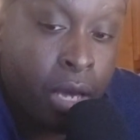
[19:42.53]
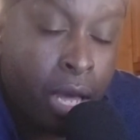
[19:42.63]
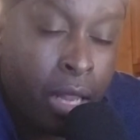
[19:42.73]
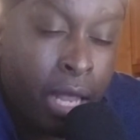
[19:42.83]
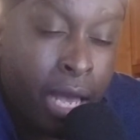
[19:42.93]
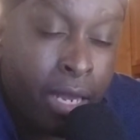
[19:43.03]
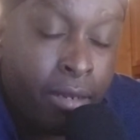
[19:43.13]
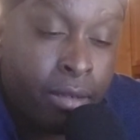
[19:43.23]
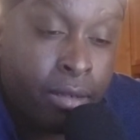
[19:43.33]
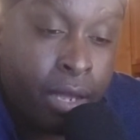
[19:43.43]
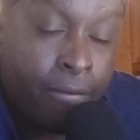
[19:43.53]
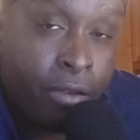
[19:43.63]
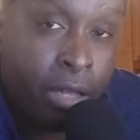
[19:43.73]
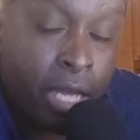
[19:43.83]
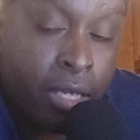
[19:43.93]
a lot, I
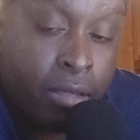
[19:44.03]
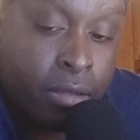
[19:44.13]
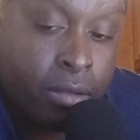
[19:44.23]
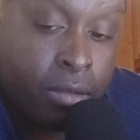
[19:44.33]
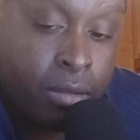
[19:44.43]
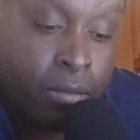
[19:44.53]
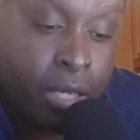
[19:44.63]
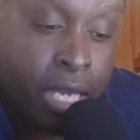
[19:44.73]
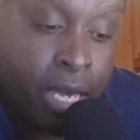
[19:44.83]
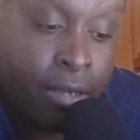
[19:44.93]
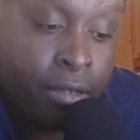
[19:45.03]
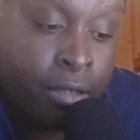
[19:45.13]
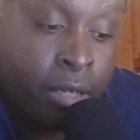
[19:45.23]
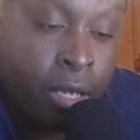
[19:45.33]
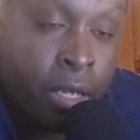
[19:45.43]
feel like. But yeah.
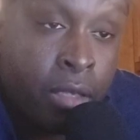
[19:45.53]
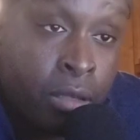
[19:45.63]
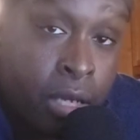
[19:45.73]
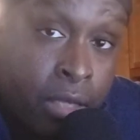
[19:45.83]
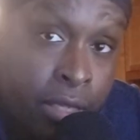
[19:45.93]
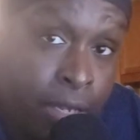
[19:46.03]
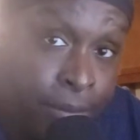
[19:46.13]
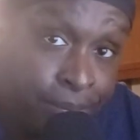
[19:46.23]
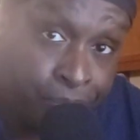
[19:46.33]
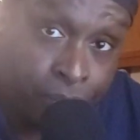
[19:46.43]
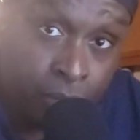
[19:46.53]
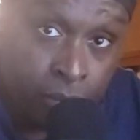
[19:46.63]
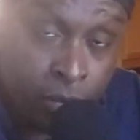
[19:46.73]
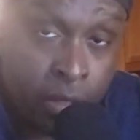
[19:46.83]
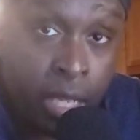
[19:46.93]
So like I said,
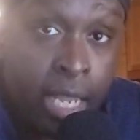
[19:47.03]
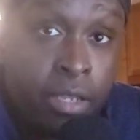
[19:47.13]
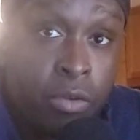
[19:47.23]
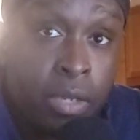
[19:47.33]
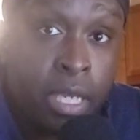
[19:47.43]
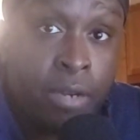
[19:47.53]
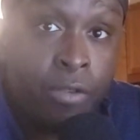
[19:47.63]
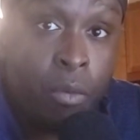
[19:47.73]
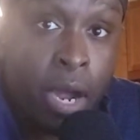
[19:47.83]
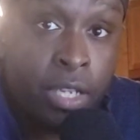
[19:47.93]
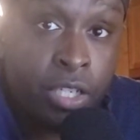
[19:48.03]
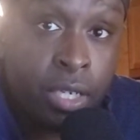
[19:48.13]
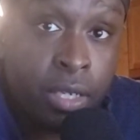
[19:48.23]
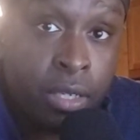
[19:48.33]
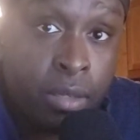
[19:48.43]
thank you again for
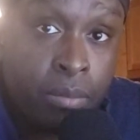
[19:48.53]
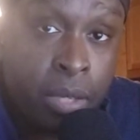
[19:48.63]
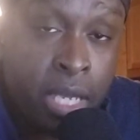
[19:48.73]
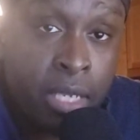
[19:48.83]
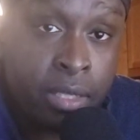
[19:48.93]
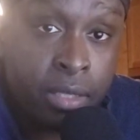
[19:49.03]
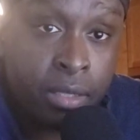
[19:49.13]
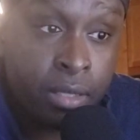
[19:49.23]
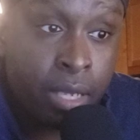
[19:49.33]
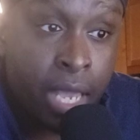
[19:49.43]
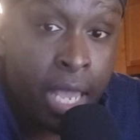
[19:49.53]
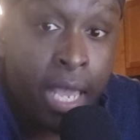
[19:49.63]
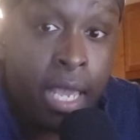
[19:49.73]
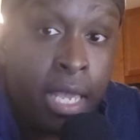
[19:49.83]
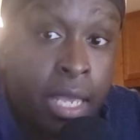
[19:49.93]
watching. Peace.
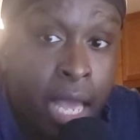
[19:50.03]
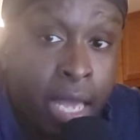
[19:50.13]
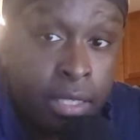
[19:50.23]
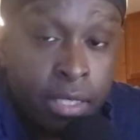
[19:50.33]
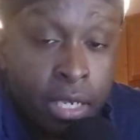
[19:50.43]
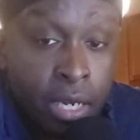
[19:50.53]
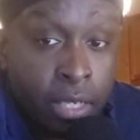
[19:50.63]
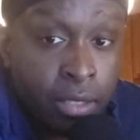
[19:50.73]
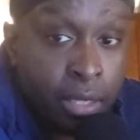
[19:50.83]
And I see you next